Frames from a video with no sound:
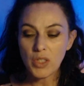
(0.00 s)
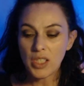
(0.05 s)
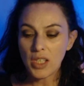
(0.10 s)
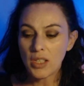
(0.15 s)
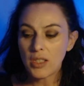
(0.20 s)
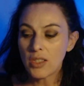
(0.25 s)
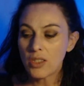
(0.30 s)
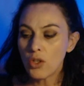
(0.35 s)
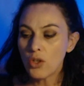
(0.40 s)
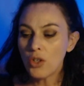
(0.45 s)

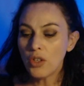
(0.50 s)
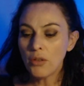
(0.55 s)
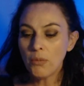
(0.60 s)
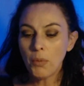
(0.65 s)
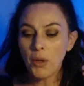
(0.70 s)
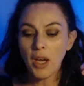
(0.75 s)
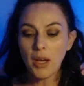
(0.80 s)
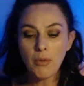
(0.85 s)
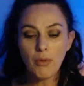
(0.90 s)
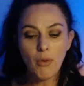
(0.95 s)
There's certain
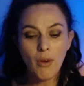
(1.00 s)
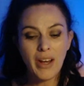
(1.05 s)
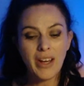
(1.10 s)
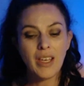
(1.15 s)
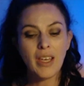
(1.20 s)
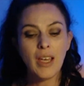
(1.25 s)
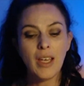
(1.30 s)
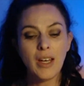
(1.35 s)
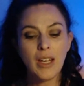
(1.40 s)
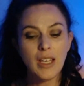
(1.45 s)
people, and
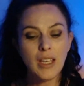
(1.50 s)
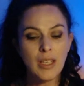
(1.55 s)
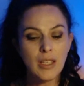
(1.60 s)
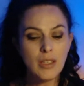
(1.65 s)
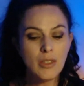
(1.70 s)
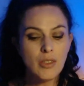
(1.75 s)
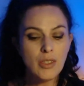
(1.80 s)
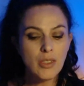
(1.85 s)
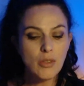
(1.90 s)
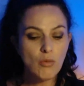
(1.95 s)
again, it
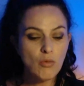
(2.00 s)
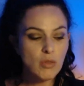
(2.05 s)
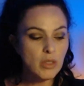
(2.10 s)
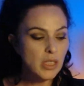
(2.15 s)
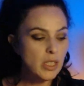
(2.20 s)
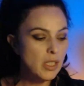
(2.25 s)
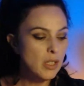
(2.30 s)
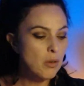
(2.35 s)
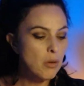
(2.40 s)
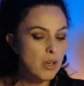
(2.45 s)
is
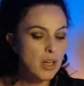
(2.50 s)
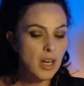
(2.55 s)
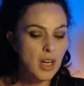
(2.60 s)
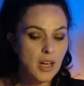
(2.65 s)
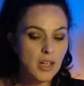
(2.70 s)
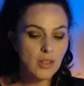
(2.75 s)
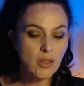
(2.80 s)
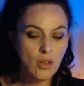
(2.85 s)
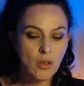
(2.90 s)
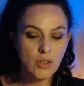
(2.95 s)
really
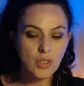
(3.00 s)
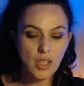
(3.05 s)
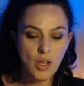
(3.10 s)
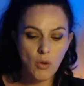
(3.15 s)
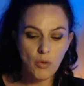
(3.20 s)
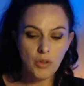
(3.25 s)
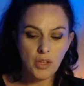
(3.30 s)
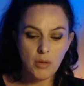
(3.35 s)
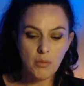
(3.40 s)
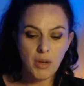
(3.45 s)
creating those
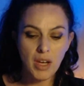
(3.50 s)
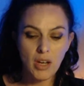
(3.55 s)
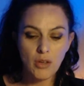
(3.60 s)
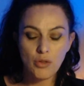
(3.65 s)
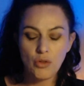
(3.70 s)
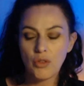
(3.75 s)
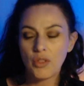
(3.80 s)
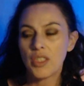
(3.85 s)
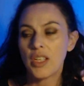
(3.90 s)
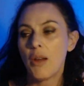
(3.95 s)
healthy boundaries.